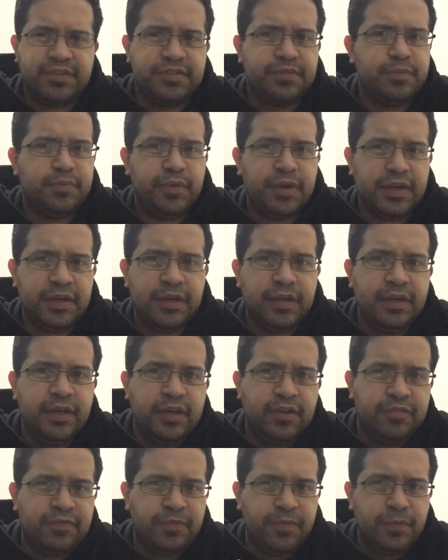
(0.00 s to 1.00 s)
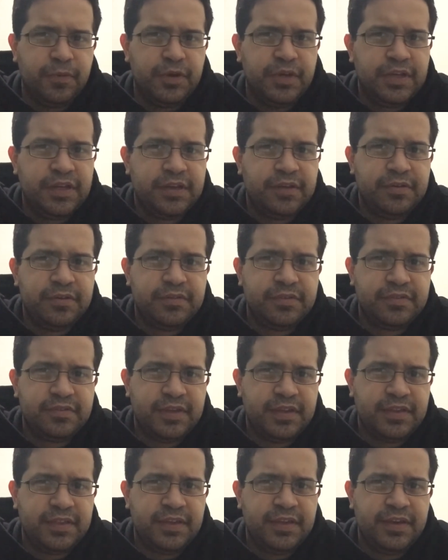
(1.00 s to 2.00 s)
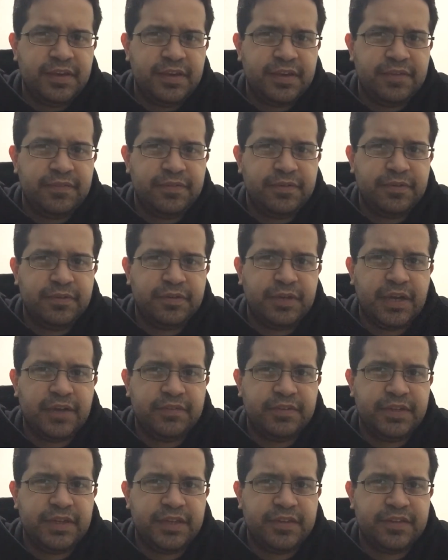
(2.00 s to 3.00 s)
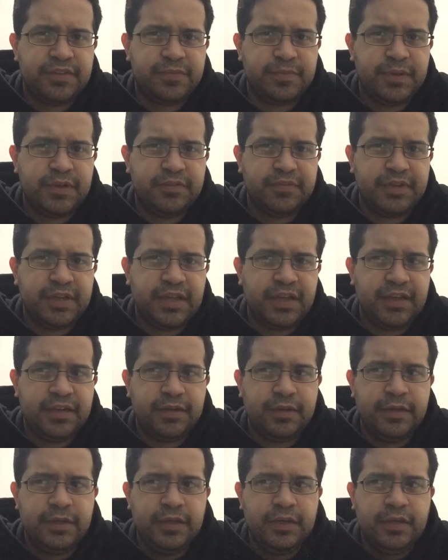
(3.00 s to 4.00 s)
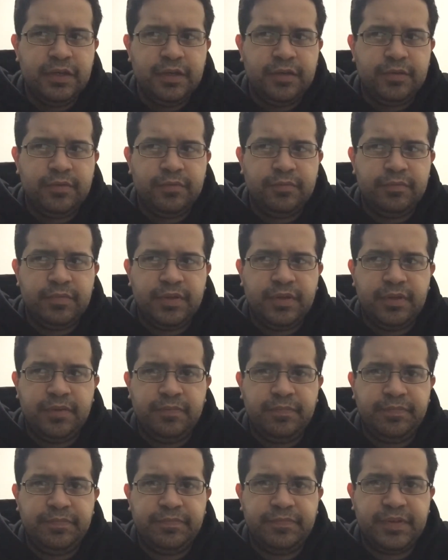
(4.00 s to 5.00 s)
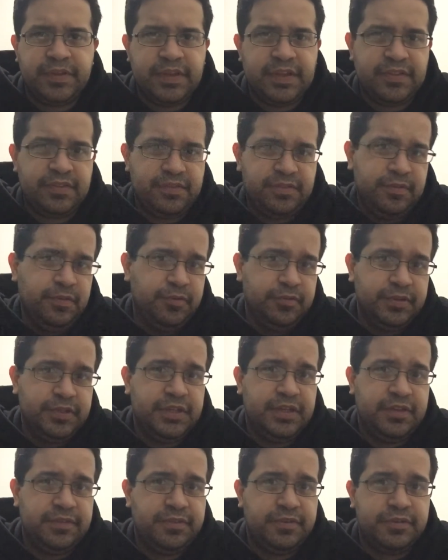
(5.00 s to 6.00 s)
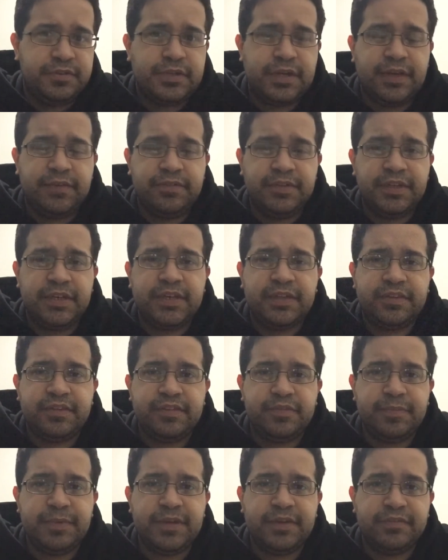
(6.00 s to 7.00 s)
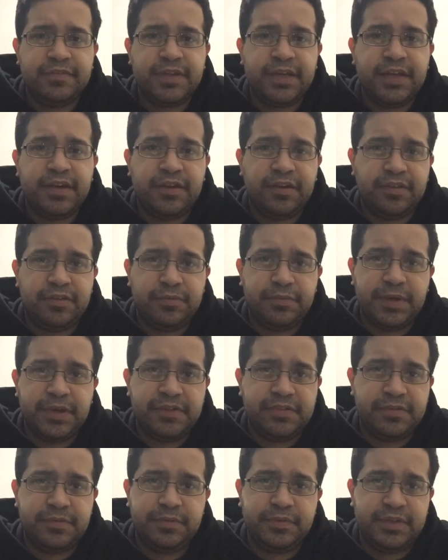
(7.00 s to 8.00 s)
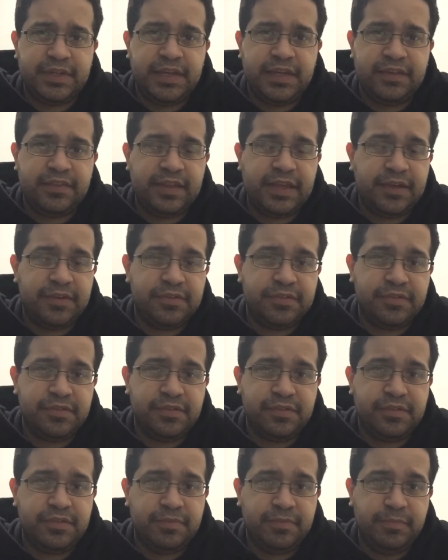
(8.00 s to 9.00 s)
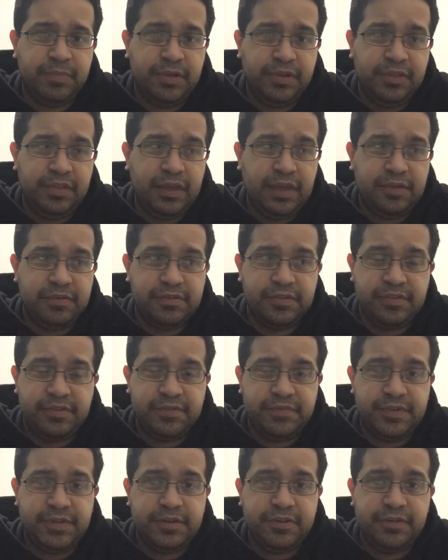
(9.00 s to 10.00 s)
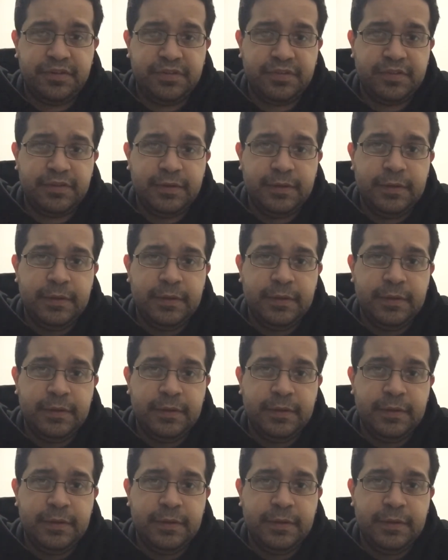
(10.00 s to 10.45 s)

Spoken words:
us, 4 years, I think, if you're traveling at the speed of light? But that's only if you're traveling at the speed of light, otherwise it would take thousands upon thousands of years.